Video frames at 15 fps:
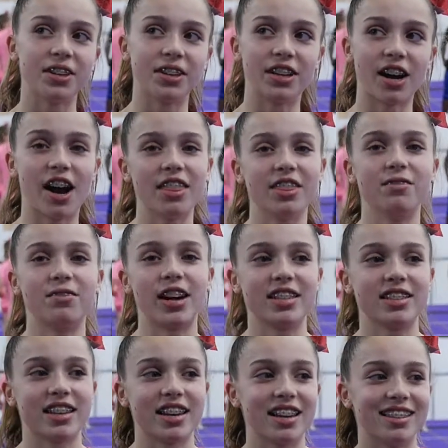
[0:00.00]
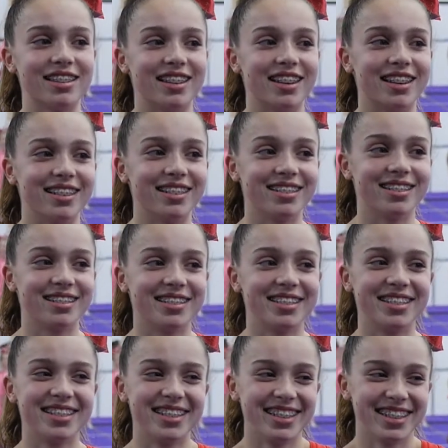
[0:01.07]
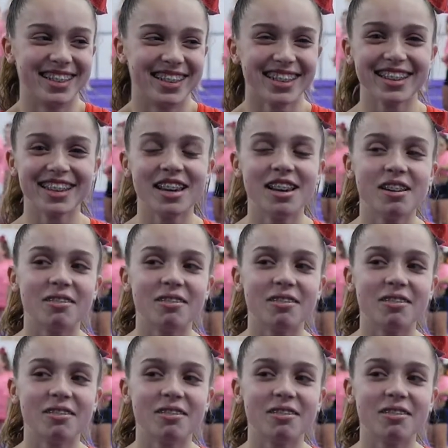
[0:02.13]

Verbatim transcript: we got in the mindset, and then two minutes.